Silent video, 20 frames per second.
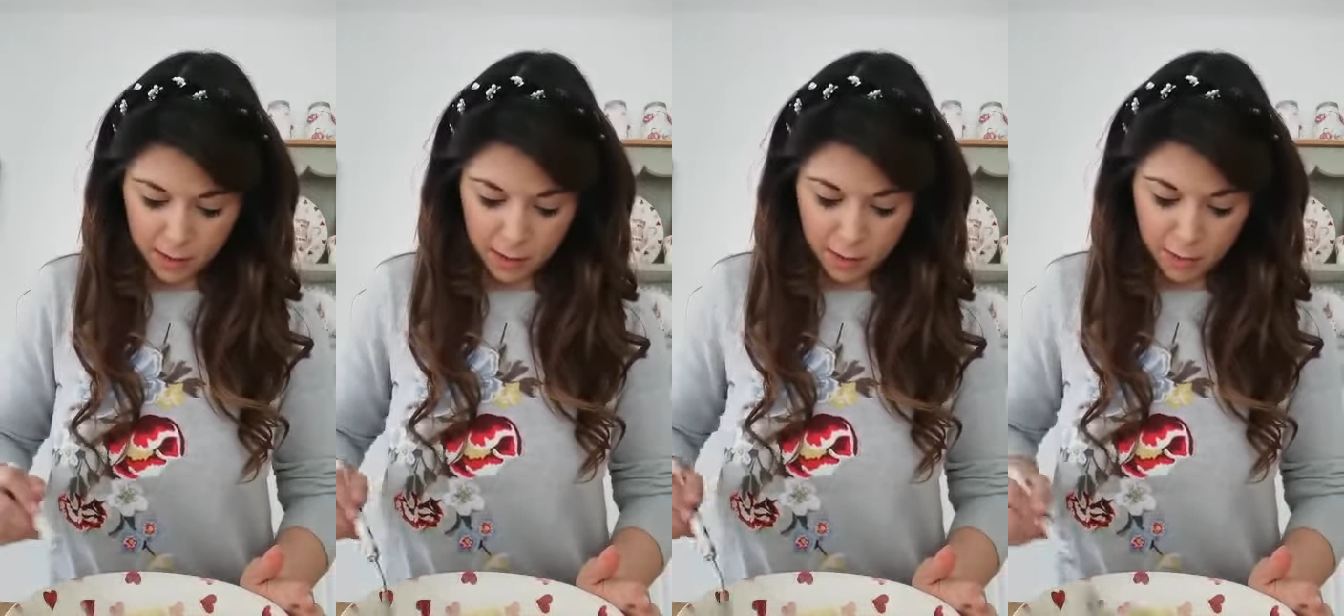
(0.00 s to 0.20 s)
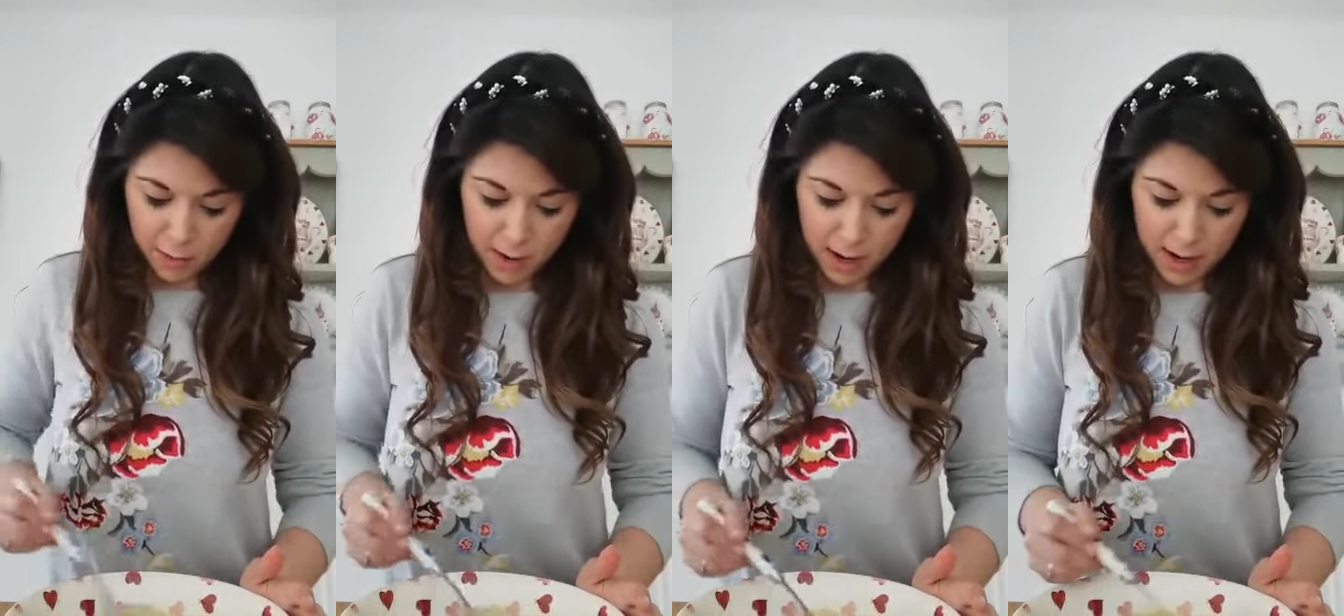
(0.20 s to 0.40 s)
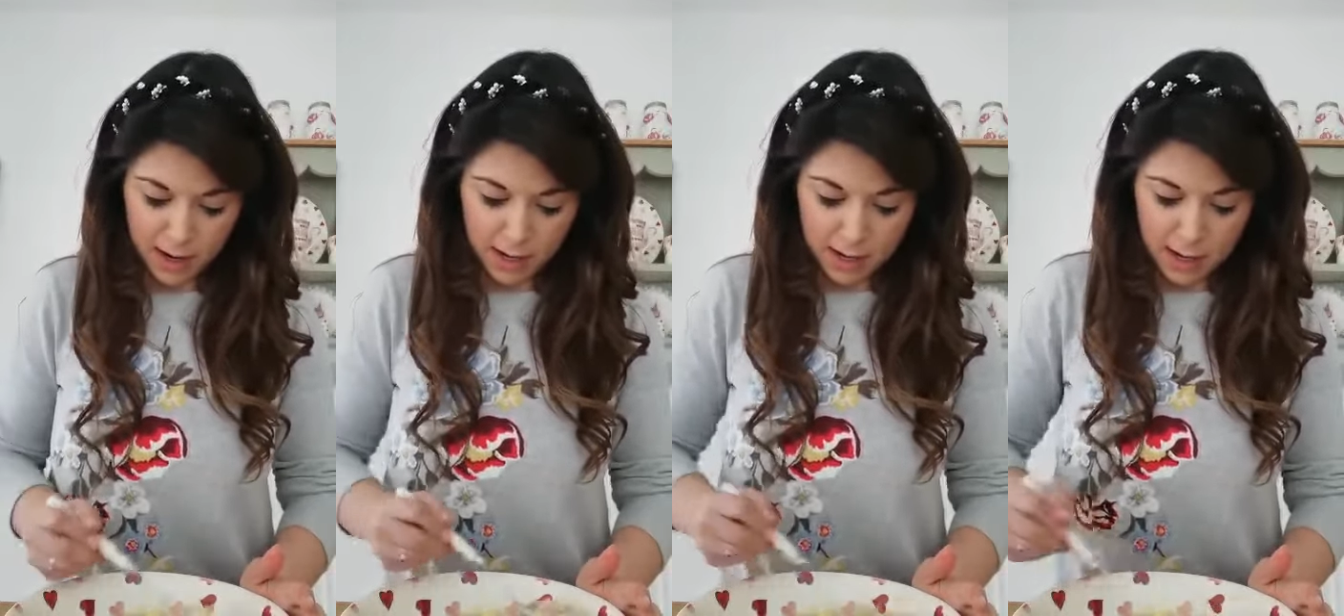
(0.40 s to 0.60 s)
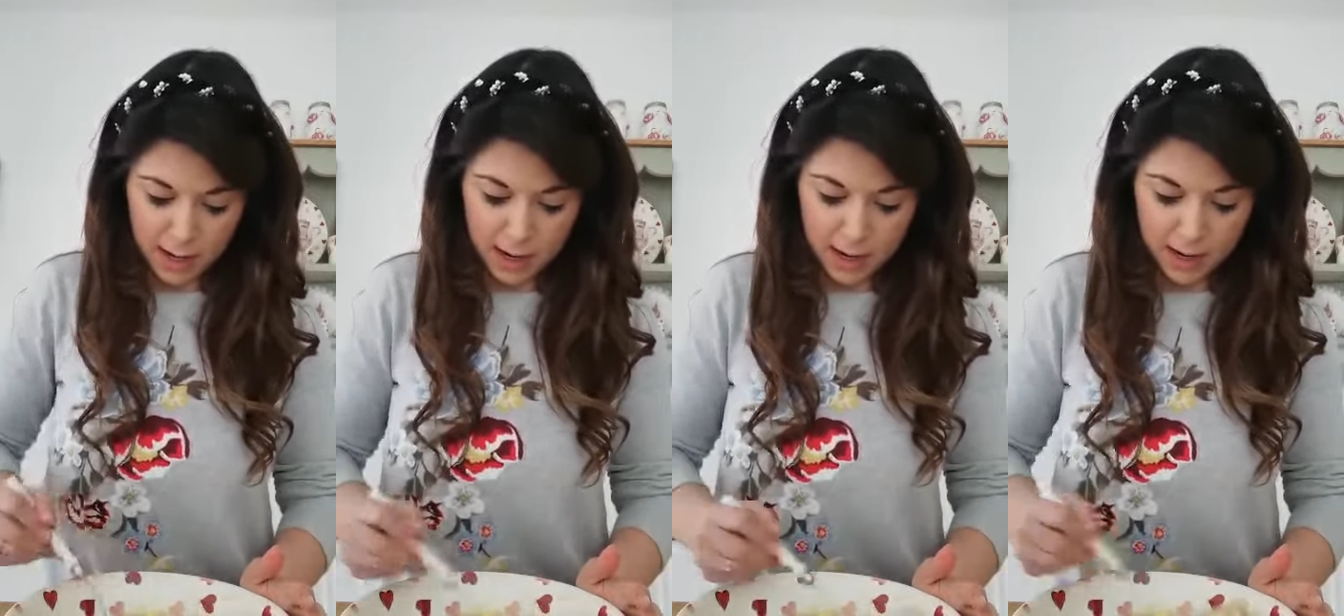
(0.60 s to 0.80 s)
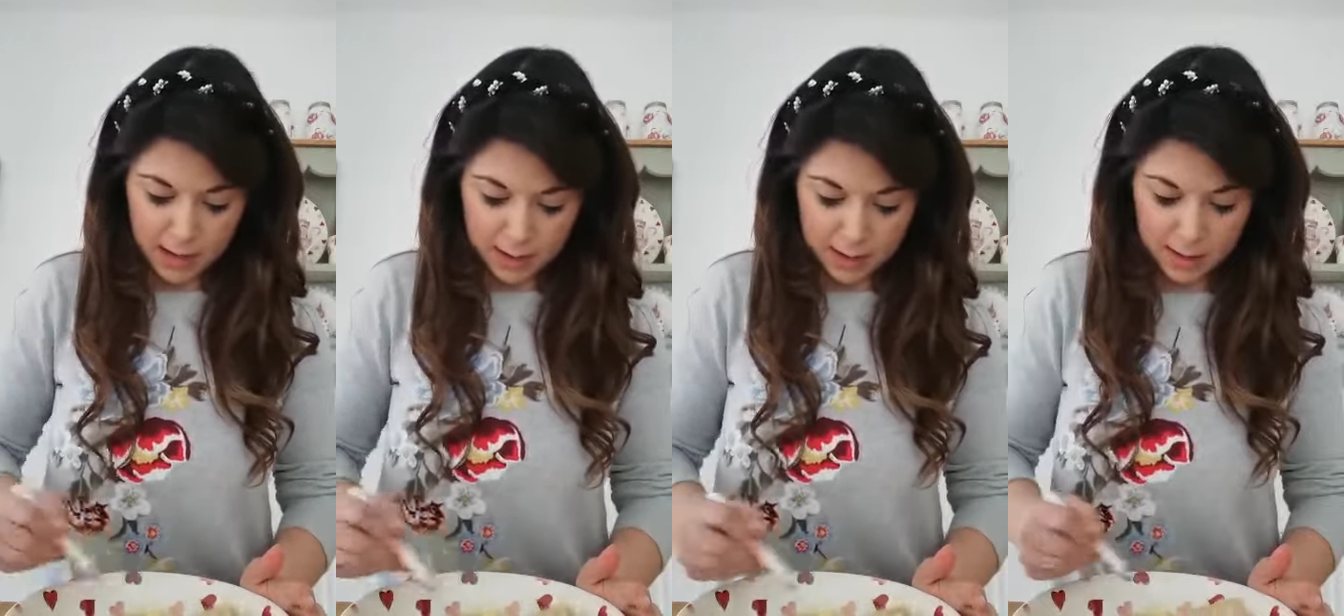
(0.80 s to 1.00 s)

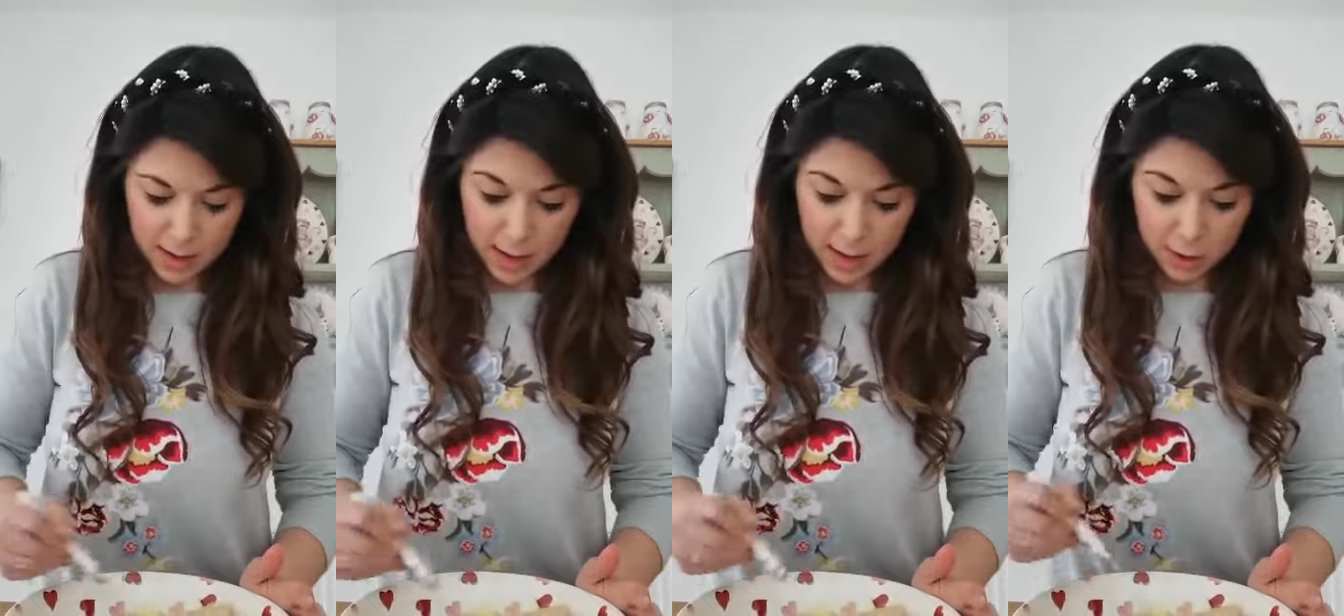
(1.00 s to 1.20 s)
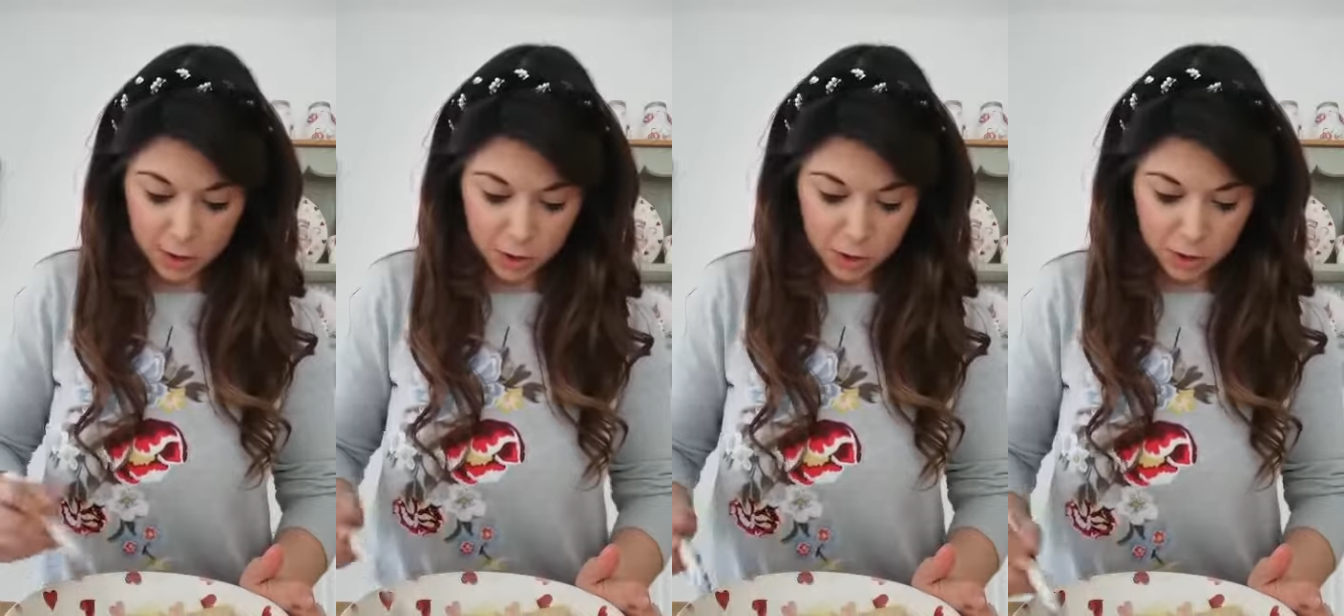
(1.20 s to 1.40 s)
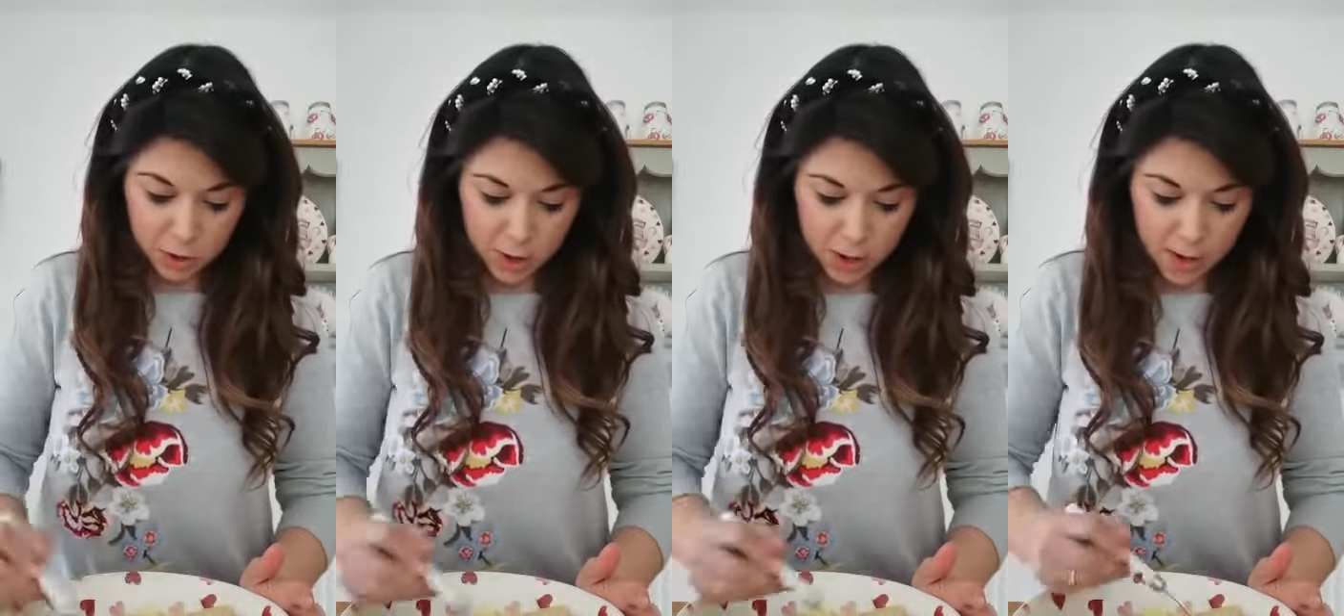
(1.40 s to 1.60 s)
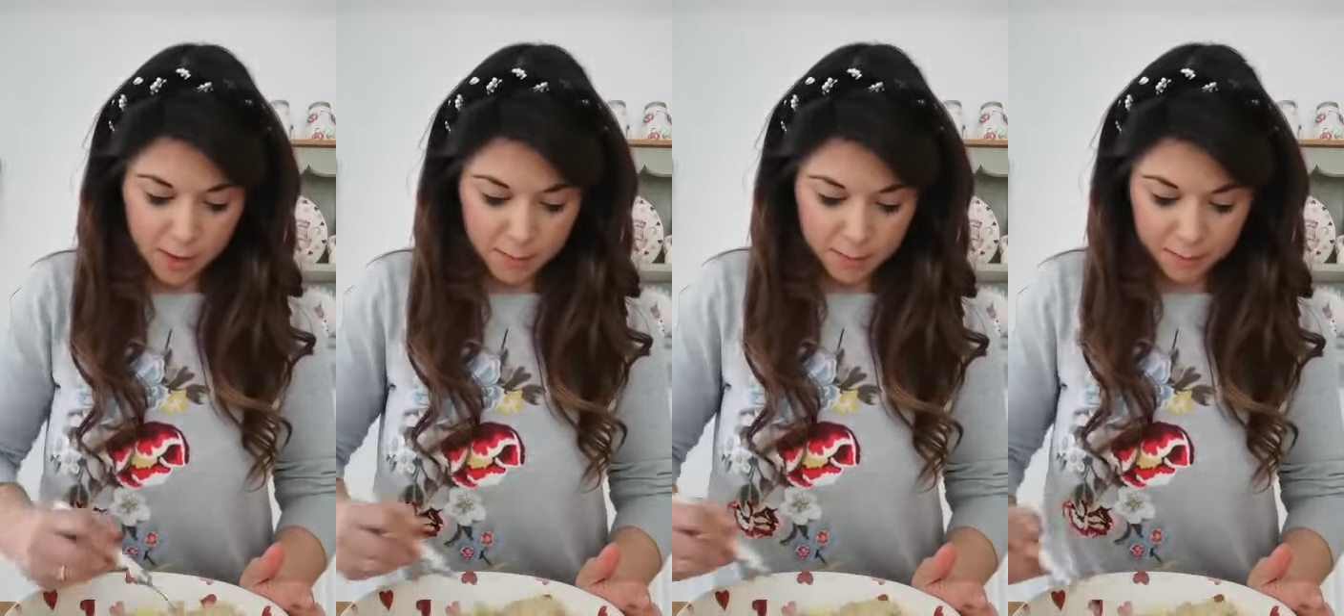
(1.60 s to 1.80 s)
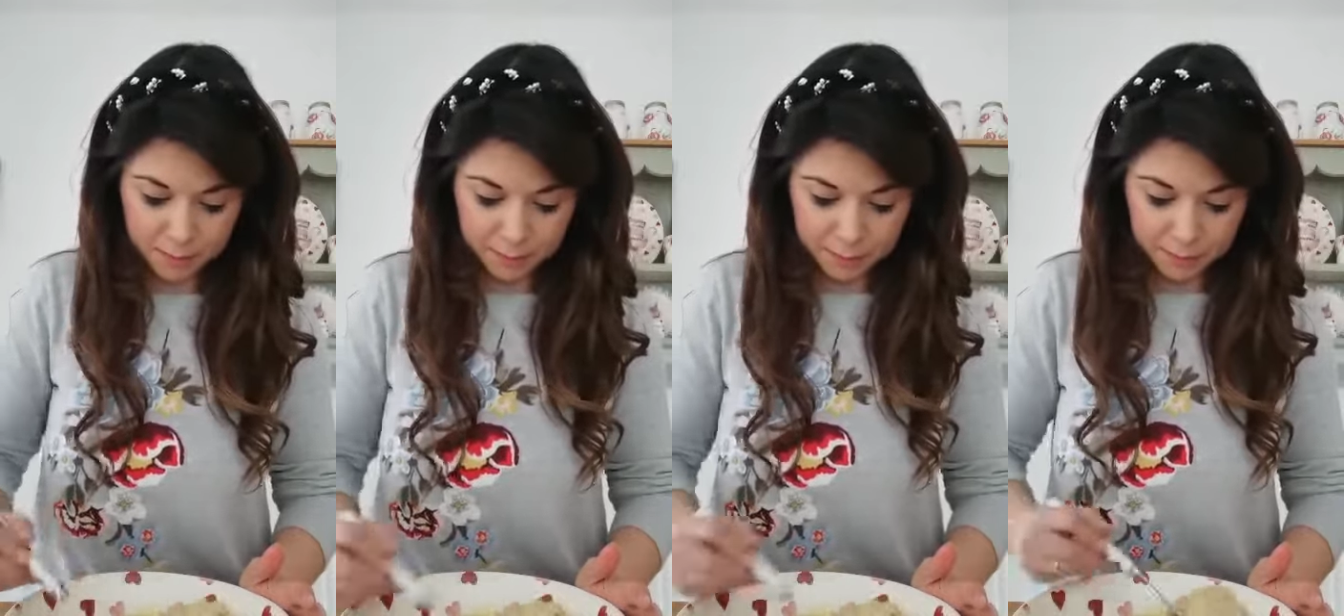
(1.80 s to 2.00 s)
grainy
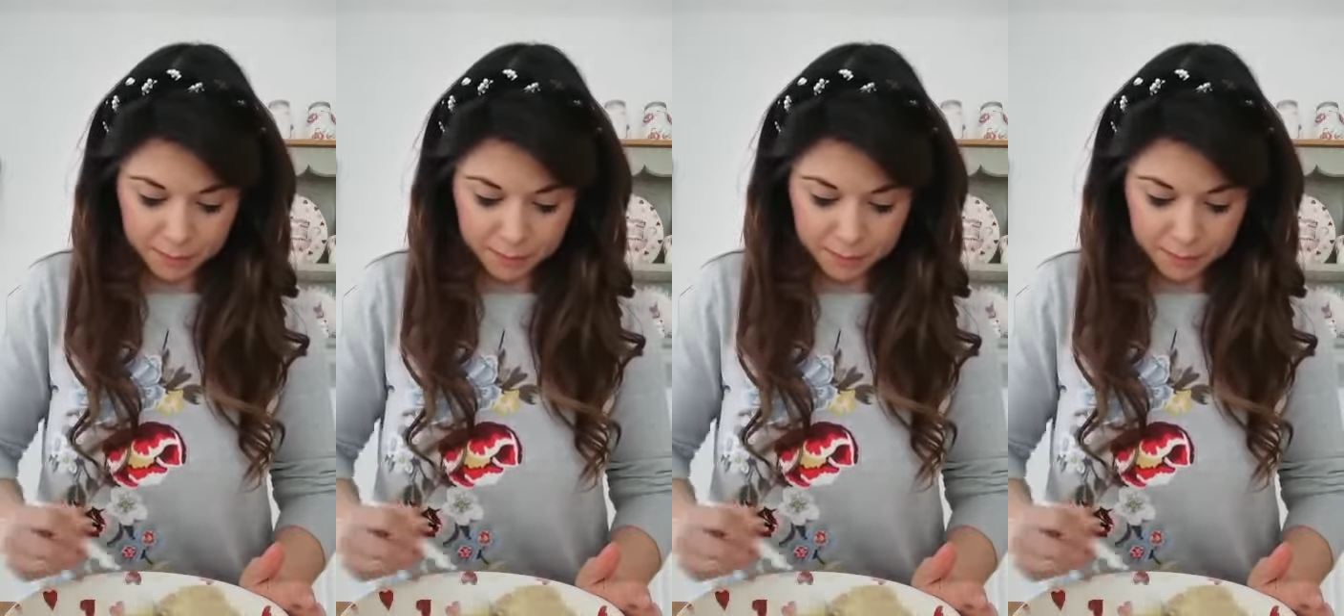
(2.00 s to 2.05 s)
texture.